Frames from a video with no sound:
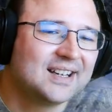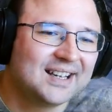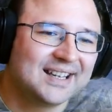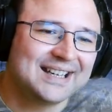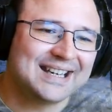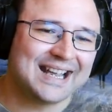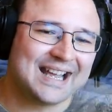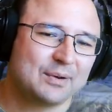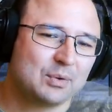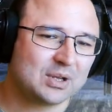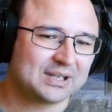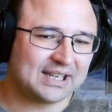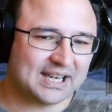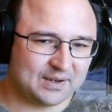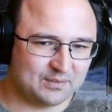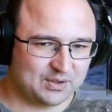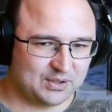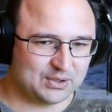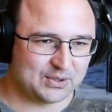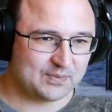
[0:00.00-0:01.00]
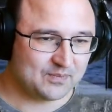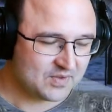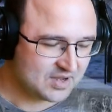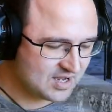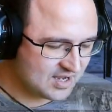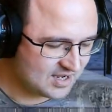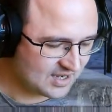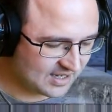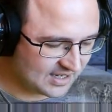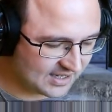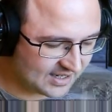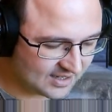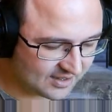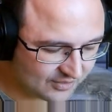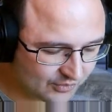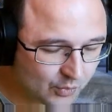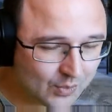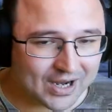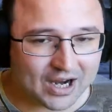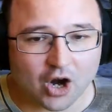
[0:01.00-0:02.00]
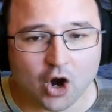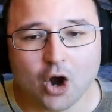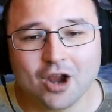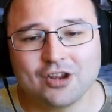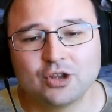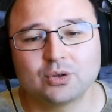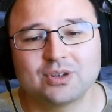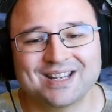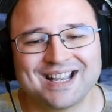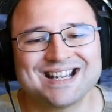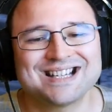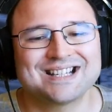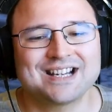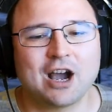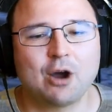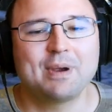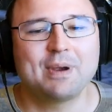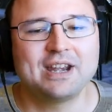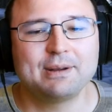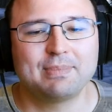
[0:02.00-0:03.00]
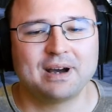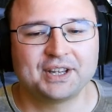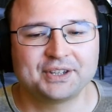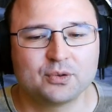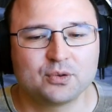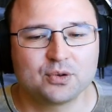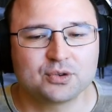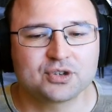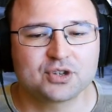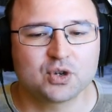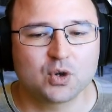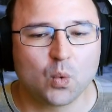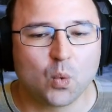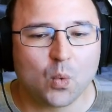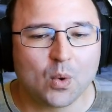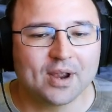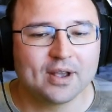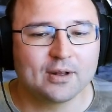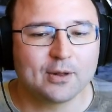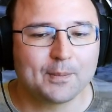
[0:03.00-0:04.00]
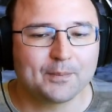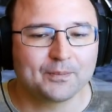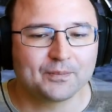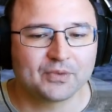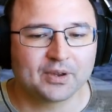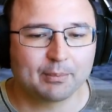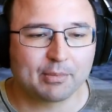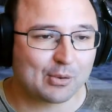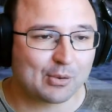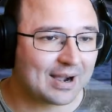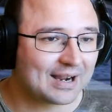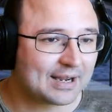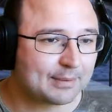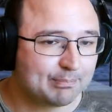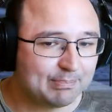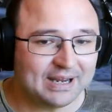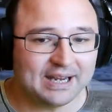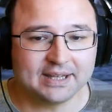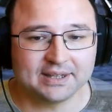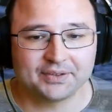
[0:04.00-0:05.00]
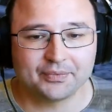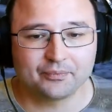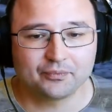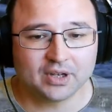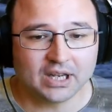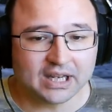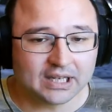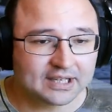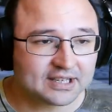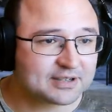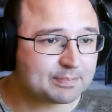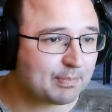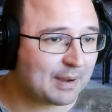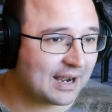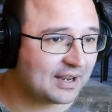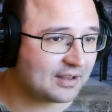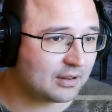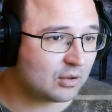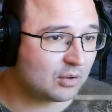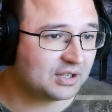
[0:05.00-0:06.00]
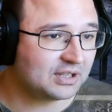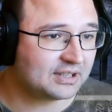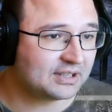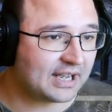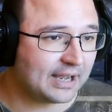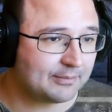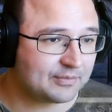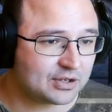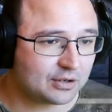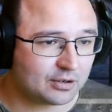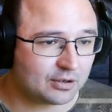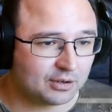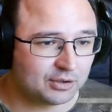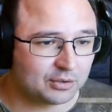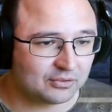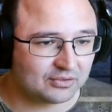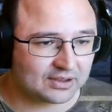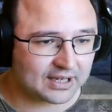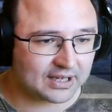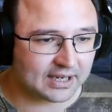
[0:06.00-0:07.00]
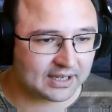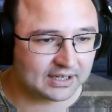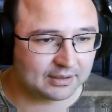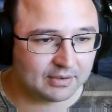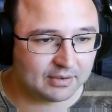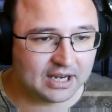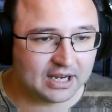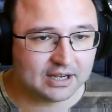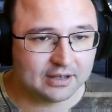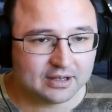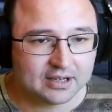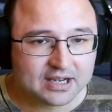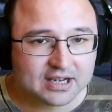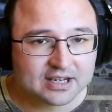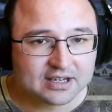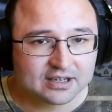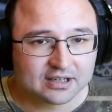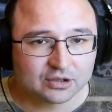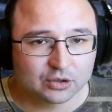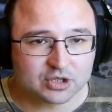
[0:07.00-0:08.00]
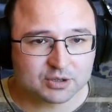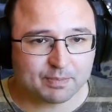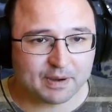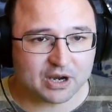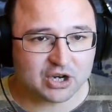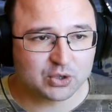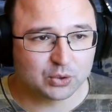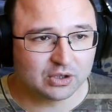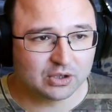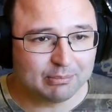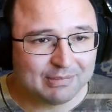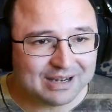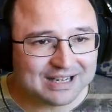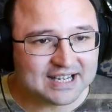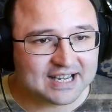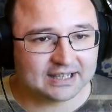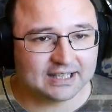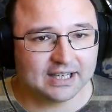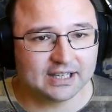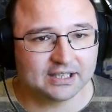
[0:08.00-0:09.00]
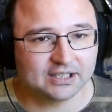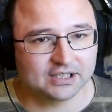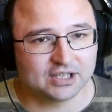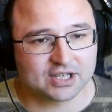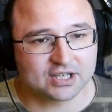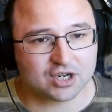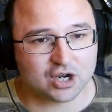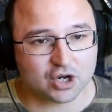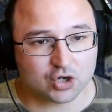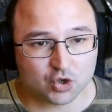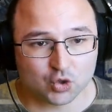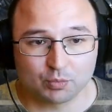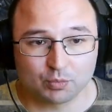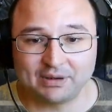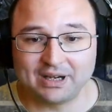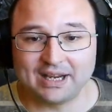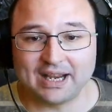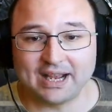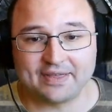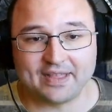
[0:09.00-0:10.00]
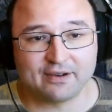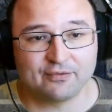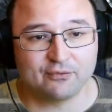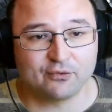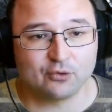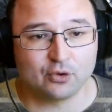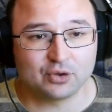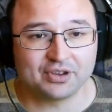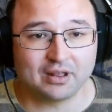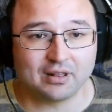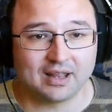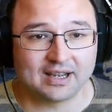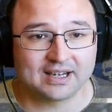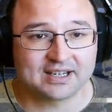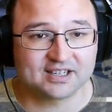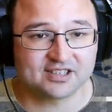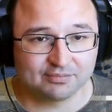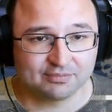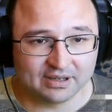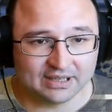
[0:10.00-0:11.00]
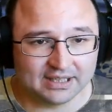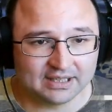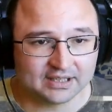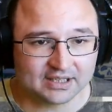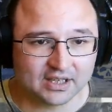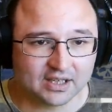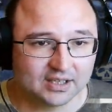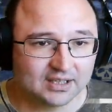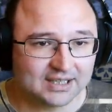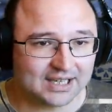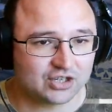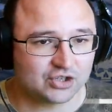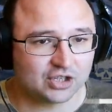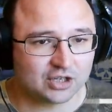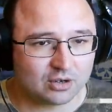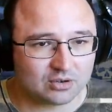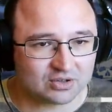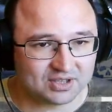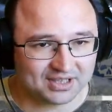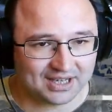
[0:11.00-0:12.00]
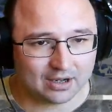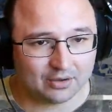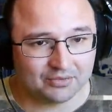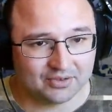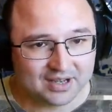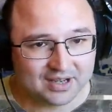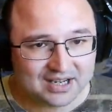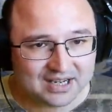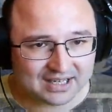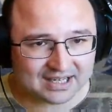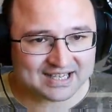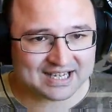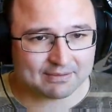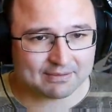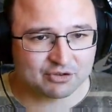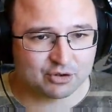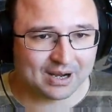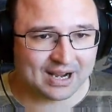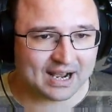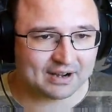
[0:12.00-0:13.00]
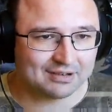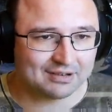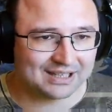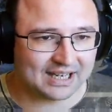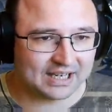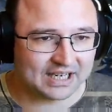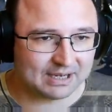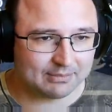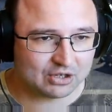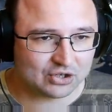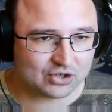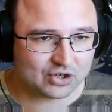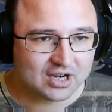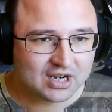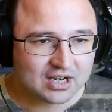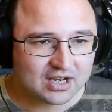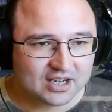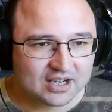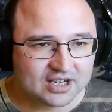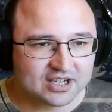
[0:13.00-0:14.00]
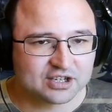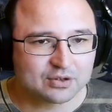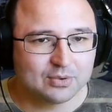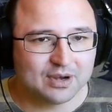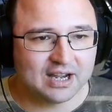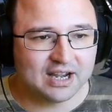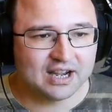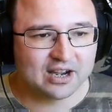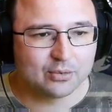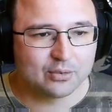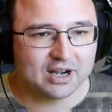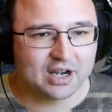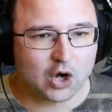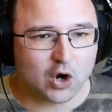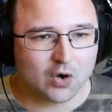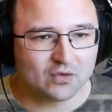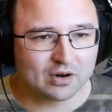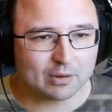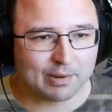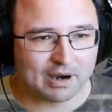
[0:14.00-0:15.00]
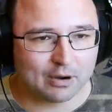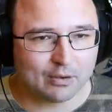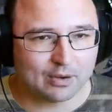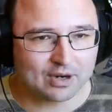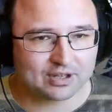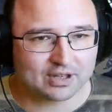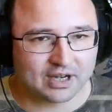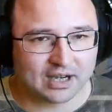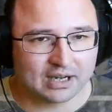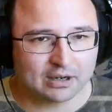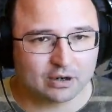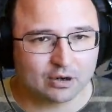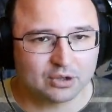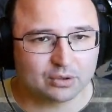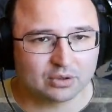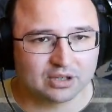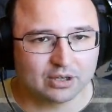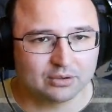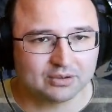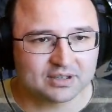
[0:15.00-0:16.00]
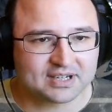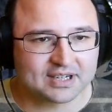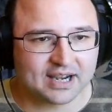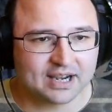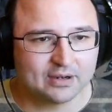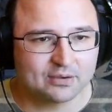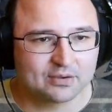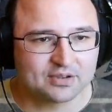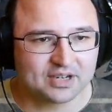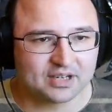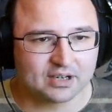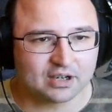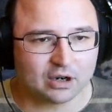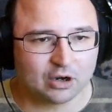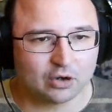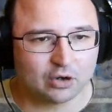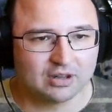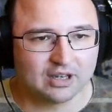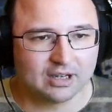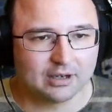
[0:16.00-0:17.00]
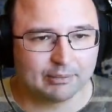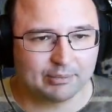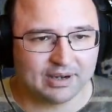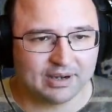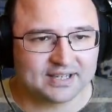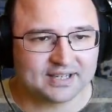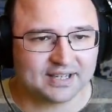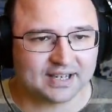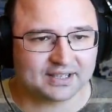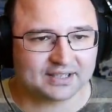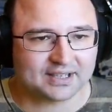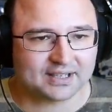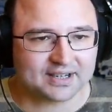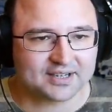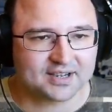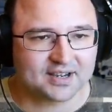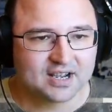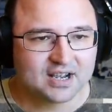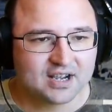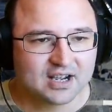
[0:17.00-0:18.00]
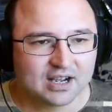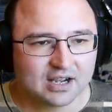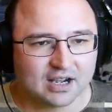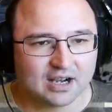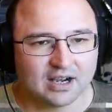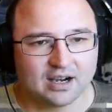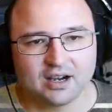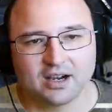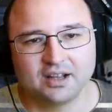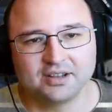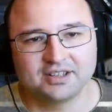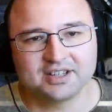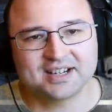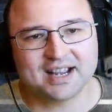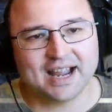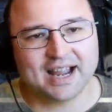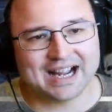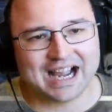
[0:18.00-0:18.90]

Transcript: yeah, what can we do? Uh, we're going to test how many battles will Baraka beat despite the loading time. So I'm going to tag him in, do special to immediately. This uh, should be enough for the likes of Melina. Yeah, she goes down. That's some three hundred K damage. It's really, really overpowered. I'm going to kill this guy using only basic attacks. Uh, this guy